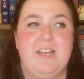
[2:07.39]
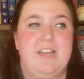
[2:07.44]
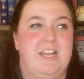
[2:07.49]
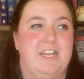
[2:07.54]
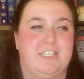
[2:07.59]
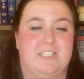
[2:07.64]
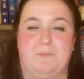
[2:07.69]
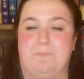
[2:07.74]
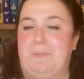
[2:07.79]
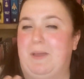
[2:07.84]

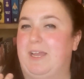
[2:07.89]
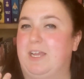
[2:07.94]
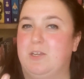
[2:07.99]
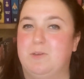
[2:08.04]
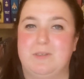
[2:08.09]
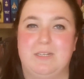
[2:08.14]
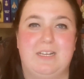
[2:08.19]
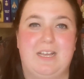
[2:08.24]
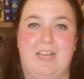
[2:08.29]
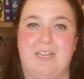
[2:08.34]
It's a
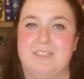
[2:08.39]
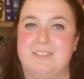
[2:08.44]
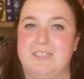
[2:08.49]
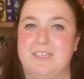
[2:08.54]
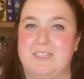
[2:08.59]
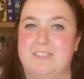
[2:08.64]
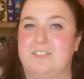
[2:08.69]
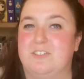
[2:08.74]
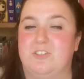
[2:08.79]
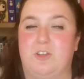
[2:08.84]
Penguin
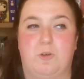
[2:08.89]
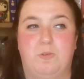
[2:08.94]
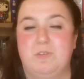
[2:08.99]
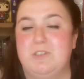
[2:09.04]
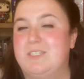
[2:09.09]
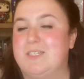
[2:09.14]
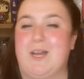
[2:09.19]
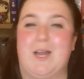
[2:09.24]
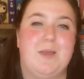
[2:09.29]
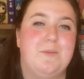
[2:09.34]
Classics, an
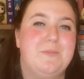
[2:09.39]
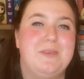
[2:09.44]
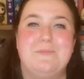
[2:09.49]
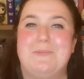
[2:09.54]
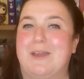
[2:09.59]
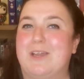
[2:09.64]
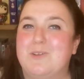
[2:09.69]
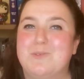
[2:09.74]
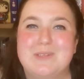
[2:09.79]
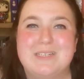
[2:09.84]
old-timey
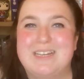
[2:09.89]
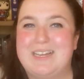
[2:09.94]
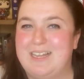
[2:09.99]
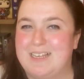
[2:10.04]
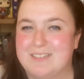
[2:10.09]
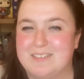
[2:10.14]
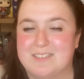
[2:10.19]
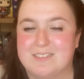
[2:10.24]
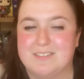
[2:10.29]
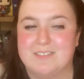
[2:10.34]
Penguin
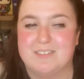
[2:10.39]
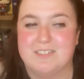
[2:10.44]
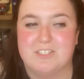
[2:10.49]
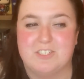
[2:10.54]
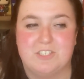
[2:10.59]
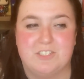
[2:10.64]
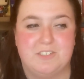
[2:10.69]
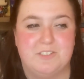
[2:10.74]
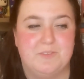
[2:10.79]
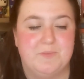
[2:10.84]
Classics
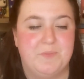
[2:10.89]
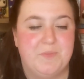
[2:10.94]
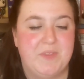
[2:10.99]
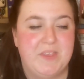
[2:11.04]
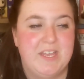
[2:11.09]
edition.